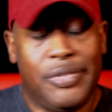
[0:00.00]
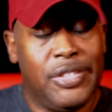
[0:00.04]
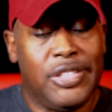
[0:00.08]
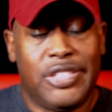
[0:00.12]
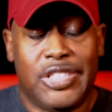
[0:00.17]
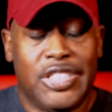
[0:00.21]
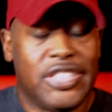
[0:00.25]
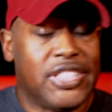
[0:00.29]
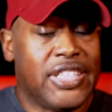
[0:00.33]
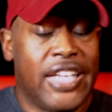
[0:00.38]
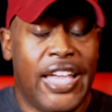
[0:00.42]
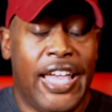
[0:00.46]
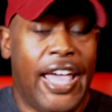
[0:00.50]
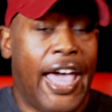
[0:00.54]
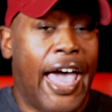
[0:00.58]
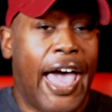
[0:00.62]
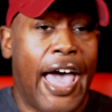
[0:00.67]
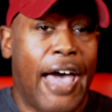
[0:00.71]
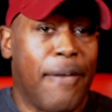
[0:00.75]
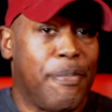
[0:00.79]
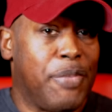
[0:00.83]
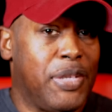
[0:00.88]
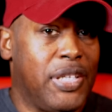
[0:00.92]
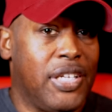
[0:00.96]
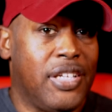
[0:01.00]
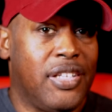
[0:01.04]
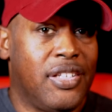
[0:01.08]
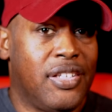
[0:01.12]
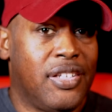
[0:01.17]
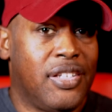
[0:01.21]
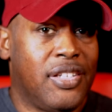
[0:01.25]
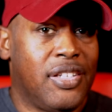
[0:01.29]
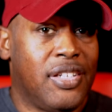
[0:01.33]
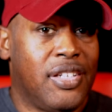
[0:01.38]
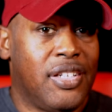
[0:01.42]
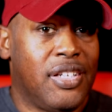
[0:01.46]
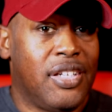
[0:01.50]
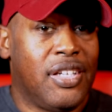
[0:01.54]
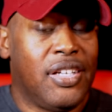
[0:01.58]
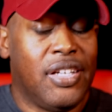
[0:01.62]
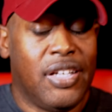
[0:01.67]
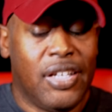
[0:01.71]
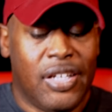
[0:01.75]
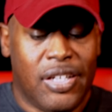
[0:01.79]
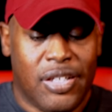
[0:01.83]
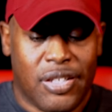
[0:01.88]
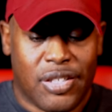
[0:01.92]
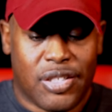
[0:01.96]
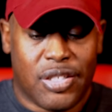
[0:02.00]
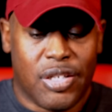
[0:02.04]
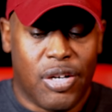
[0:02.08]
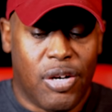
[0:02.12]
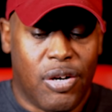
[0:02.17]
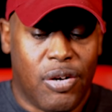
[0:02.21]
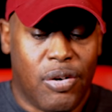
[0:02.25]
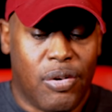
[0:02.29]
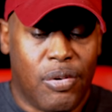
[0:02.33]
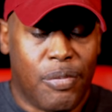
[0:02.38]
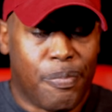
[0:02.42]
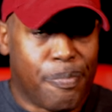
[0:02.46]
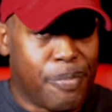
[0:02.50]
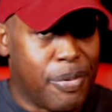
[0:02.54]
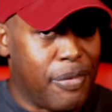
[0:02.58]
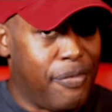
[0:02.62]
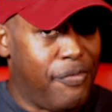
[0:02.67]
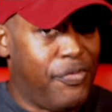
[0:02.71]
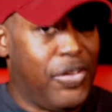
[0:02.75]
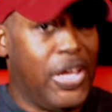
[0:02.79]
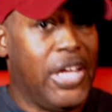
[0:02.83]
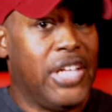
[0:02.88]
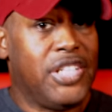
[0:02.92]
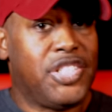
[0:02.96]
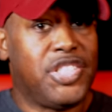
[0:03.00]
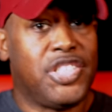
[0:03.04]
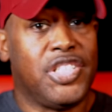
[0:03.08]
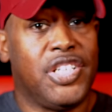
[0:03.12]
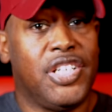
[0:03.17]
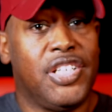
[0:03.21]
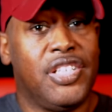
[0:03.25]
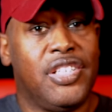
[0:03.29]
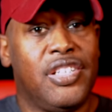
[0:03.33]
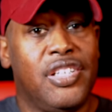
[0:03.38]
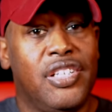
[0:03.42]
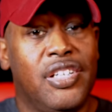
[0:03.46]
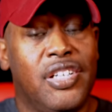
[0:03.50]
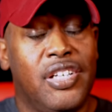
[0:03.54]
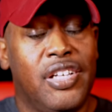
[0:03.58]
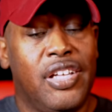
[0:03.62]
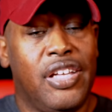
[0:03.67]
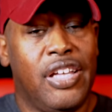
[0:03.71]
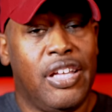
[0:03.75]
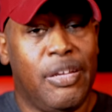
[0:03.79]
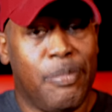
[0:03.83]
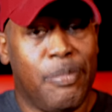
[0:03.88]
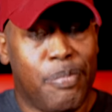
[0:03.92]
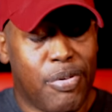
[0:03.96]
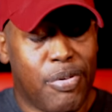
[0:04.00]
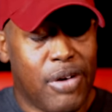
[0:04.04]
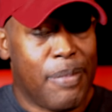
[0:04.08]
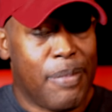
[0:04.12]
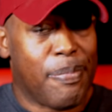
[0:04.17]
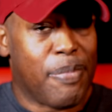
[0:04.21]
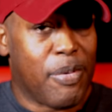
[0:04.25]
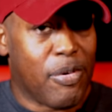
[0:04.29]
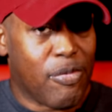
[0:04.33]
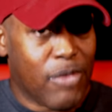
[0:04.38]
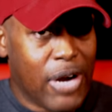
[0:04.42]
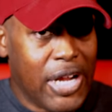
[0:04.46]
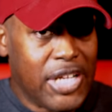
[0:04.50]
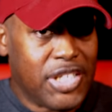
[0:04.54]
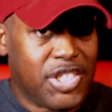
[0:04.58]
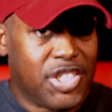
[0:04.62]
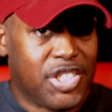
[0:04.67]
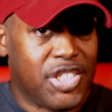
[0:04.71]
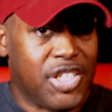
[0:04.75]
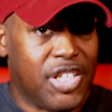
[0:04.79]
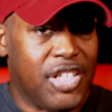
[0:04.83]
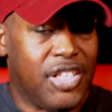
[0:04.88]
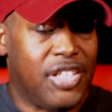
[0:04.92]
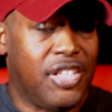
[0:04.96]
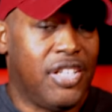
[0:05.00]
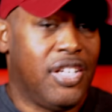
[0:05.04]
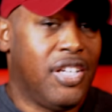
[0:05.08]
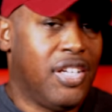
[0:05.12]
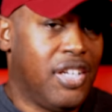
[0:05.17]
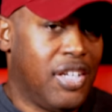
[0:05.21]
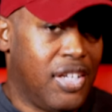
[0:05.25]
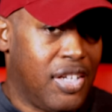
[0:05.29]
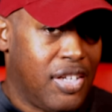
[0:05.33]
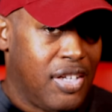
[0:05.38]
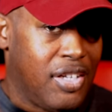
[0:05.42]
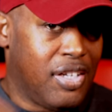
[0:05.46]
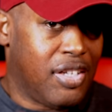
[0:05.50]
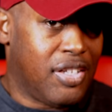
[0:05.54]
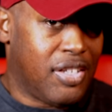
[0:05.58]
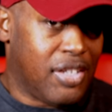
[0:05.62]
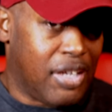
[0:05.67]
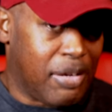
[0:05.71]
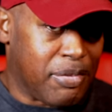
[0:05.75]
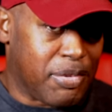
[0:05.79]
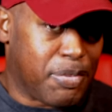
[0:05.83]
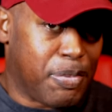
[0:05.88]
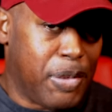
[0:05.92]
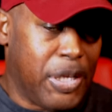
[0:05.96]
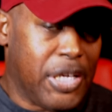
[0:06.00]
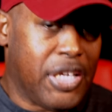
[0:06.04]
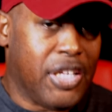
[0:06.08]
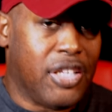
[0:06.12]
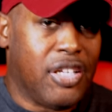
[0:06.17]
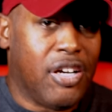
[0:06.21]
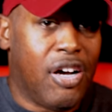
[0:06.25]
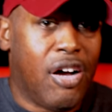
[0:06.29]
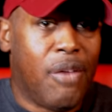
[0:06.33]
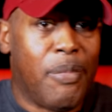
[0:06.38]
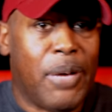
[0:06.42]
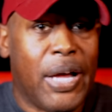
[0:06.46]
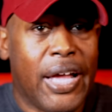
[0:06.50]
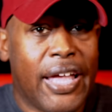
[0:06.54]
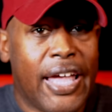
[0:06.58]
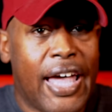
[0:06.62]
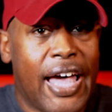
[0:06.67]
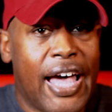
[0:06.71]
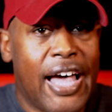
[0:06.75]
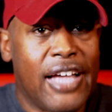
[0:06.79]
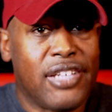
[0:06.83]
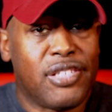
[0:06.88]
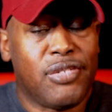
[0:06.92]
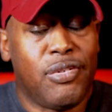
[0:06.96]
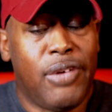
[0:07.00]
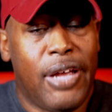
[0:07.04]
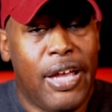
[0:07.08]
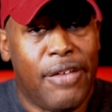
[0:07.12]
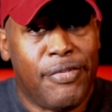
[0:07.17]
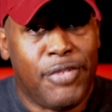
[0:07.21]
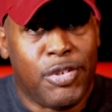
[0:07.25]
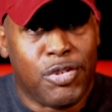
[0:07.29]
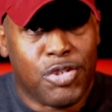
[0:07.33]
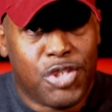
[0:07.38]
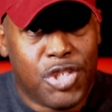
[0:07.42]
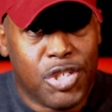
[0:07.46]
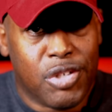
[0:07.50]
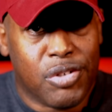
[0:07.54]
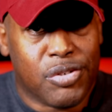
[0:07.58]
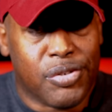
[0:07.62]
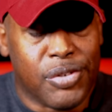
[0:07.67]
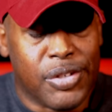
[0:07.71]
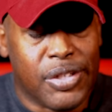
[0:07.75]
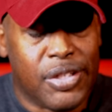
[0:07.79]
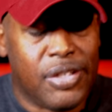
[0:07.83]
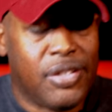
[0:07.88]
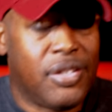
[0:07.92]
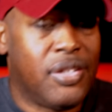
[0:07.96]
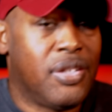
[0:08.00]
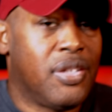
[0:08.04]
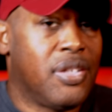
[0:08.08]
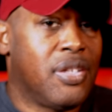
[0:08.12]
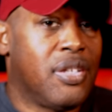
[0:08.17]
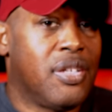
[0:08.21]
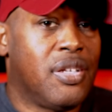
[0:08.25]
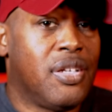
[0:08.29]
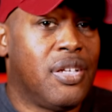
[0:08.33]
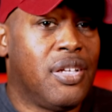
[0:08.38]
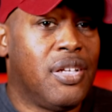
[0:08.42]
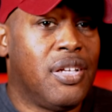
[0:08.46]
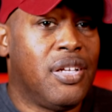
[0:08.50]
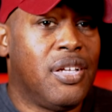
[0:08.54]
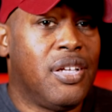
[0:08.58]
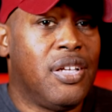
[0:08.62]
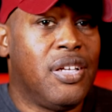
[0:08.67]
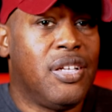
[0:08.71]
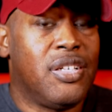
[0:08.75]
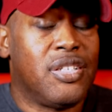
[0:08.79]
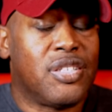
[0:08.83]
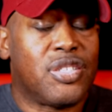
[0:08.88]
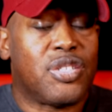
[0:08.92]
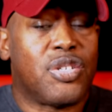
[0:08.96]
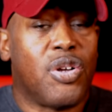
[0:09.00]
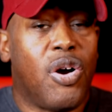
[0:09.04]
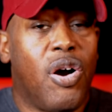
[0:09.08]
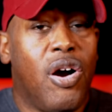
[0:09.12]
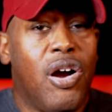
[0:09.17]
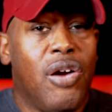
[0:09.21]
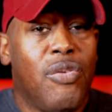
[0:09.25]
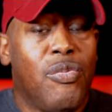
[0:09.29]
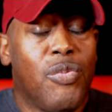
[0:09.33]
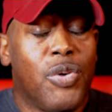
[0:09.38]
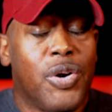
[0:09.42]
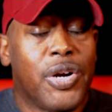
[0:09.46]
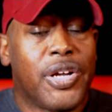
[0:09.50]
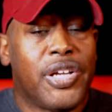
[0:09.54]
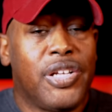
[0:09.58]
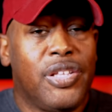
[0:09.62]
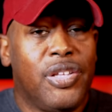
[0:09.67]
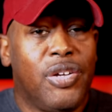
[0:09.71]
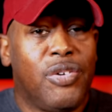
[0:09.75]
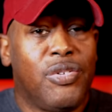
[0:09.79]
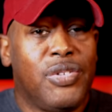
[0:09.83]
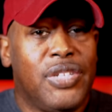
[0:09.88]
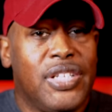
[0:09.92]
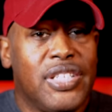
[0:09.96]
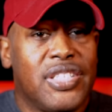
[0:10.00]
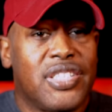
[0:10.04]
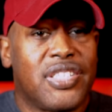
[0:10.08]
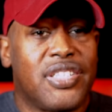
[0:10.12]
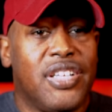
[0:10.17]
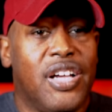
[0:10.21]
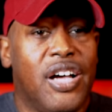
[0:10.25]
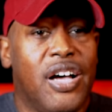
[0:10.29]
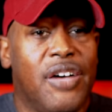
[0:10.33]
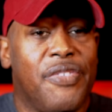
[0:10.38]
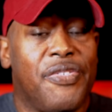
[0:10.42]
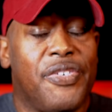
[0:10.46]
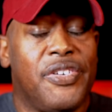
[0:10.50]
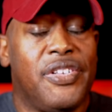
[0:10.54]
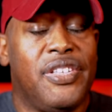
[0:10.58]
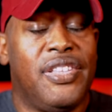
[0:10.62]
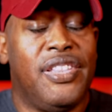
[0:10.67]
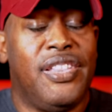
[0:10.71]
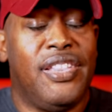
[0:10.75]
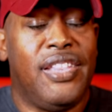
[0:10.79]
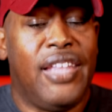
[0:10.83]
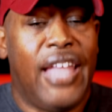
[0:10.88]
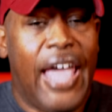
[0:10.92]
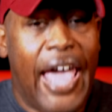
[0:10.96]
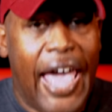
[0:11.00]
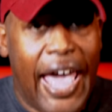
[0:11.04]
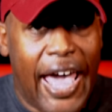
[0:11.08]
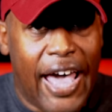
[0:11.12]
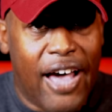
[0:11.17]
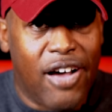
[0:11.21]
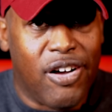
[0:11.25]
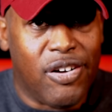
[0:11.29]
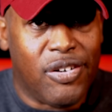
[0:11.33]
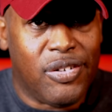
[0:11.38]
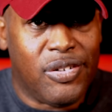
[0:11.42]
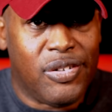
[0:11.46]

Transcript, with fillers: It just ain't happening. So prevention in preparation, I'm speaking to all my guys who have no children. Start working on this stuff now.